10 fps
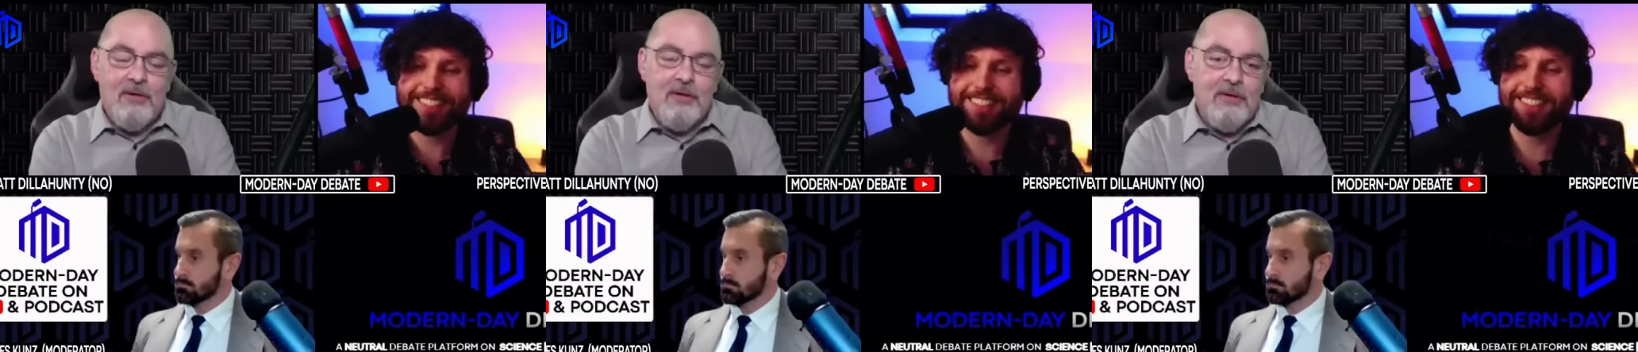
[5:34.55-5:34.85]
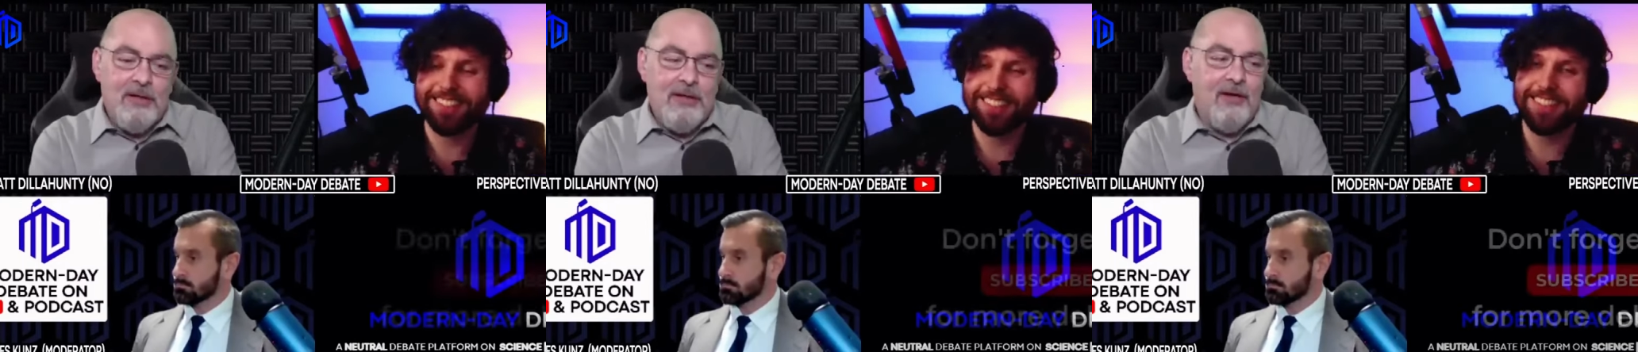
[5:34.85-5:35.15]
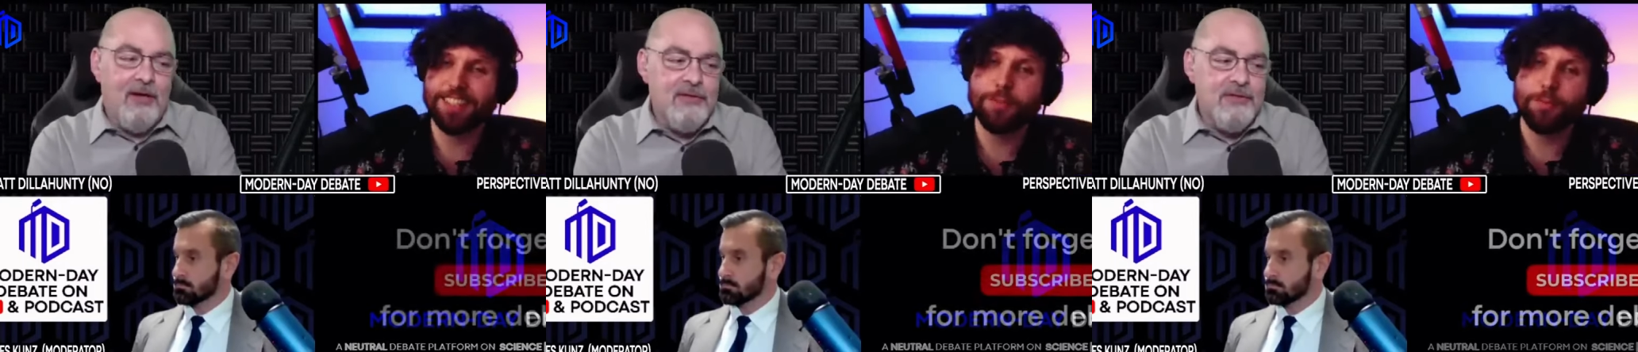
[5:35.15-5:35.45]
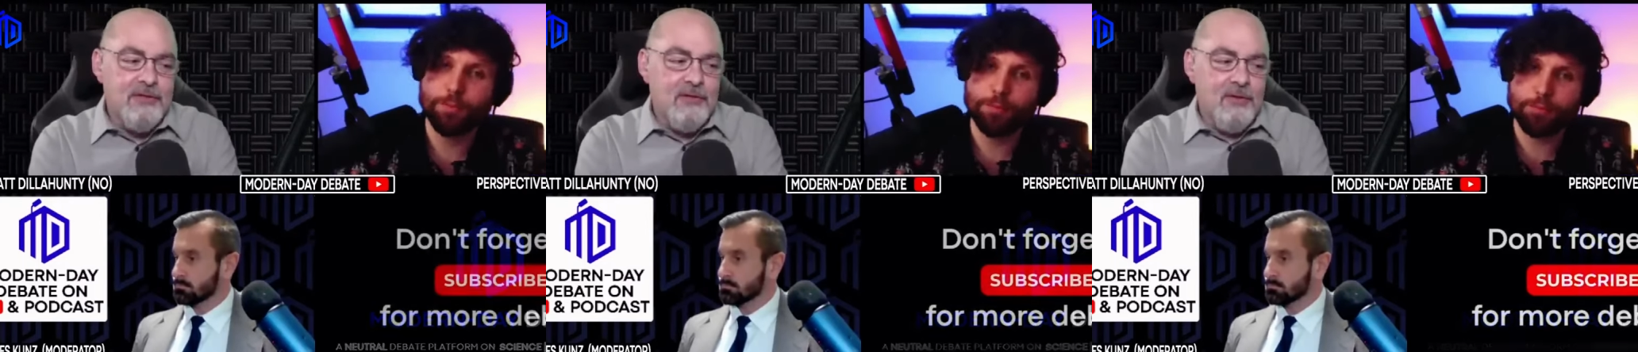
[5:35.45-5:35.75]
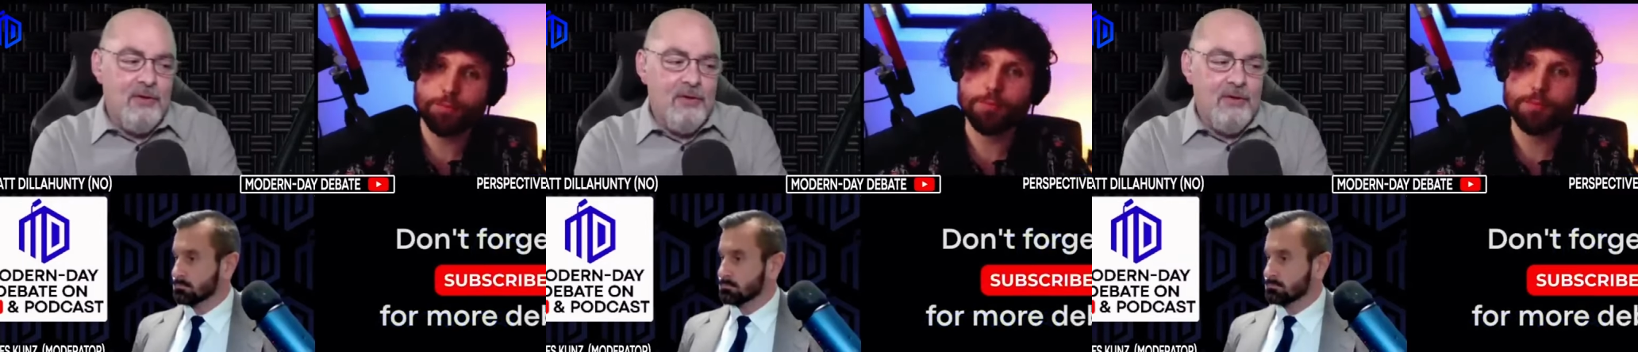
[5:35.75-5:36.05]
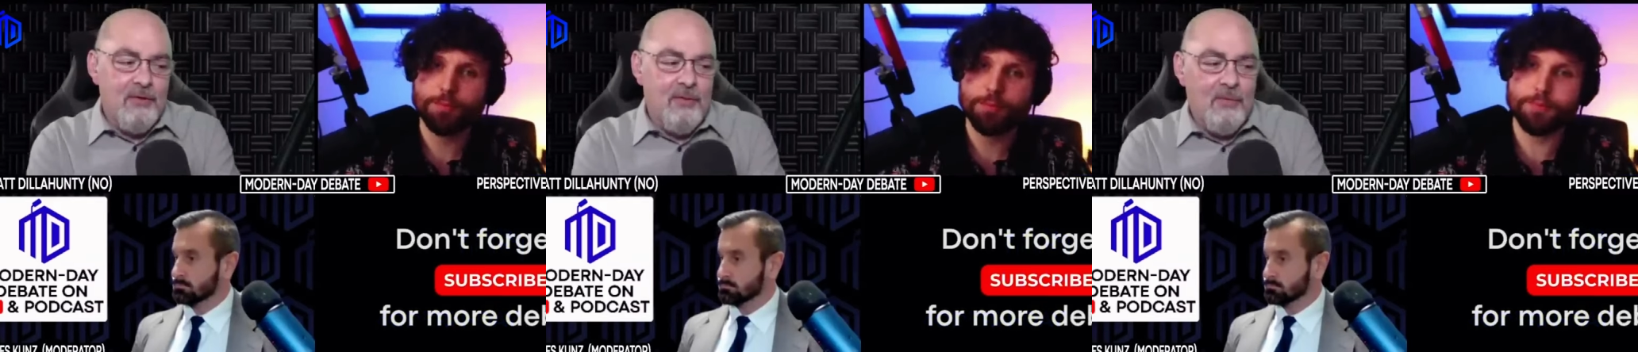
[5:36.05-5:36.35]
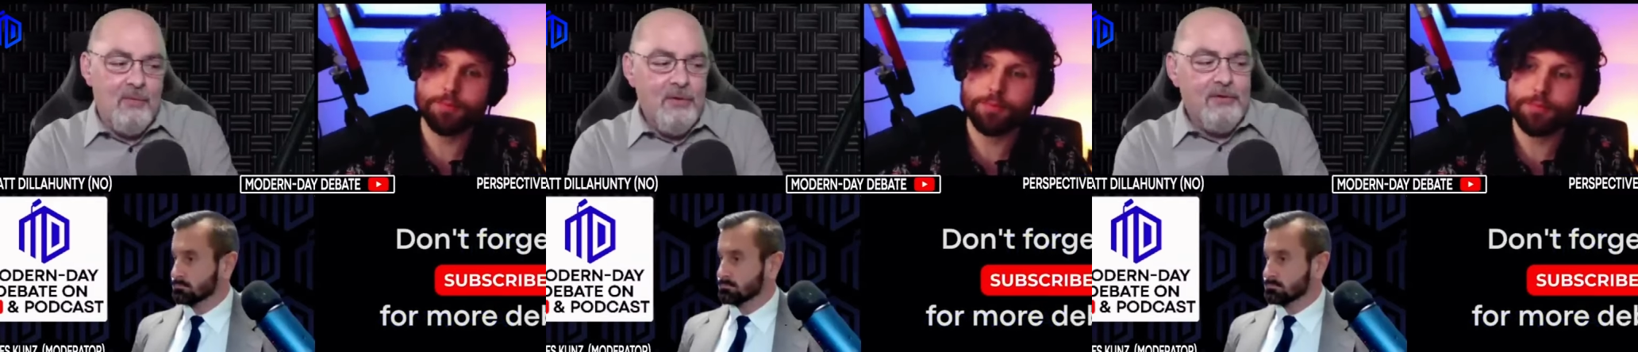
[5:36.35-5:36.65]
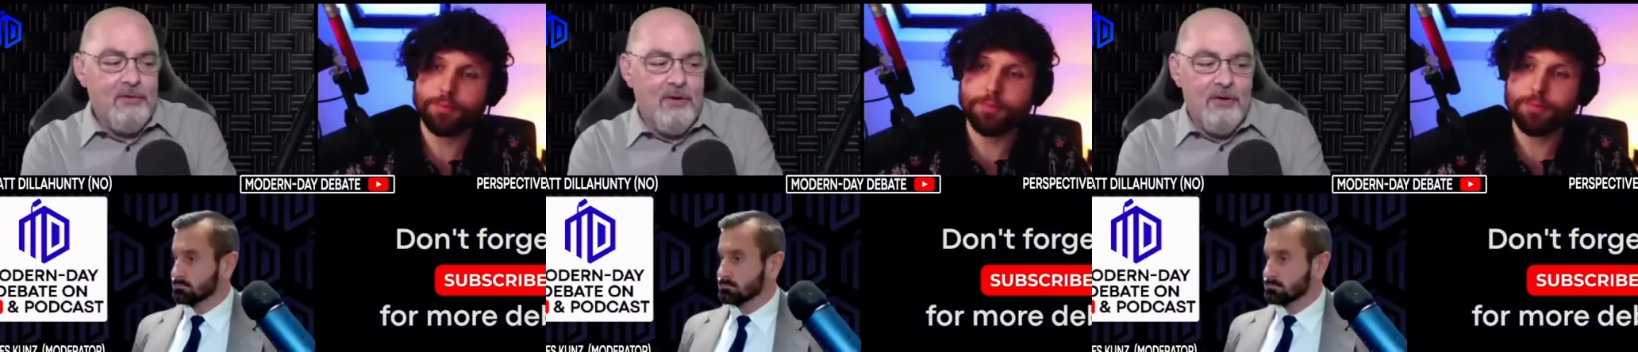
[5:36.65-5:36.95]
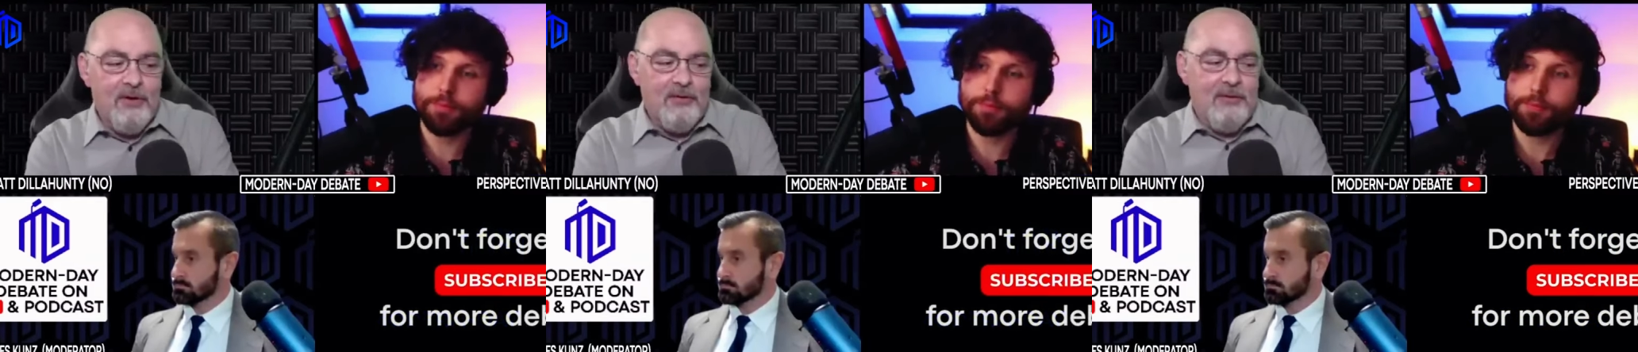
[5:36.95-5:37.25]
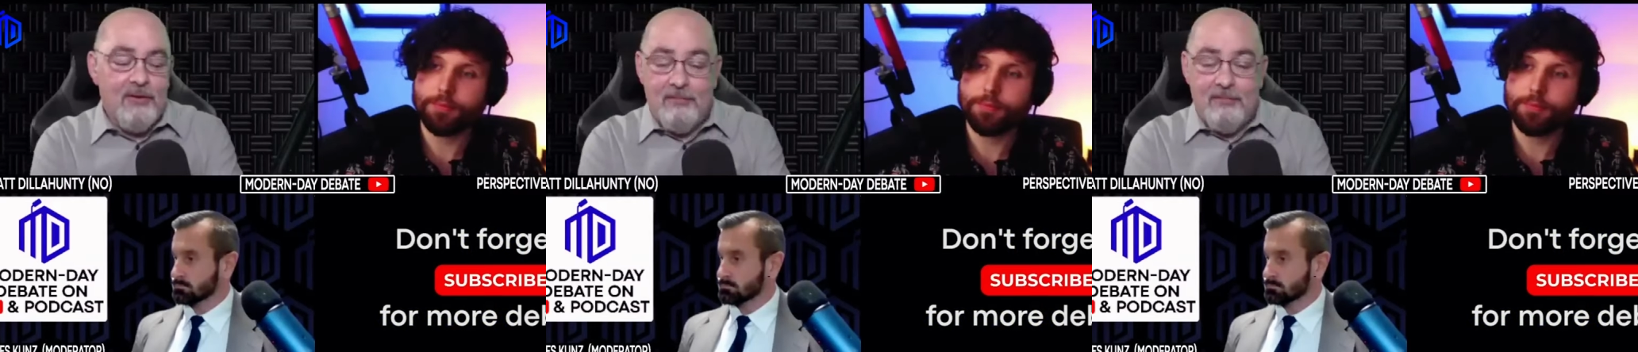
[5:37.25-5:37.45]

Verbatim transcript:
Speaker 1: Klingons wouldn't know anything